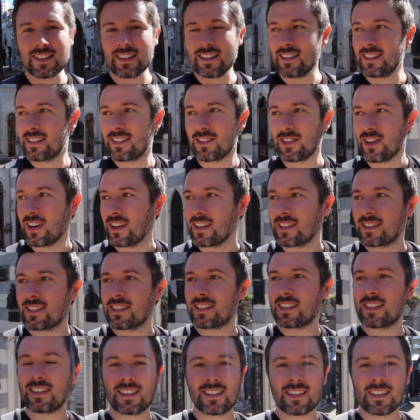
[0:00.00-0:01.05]
is
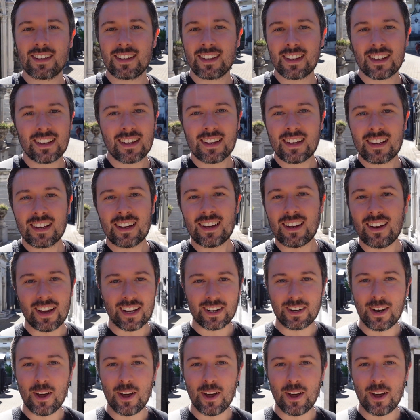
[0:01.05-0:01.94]
just like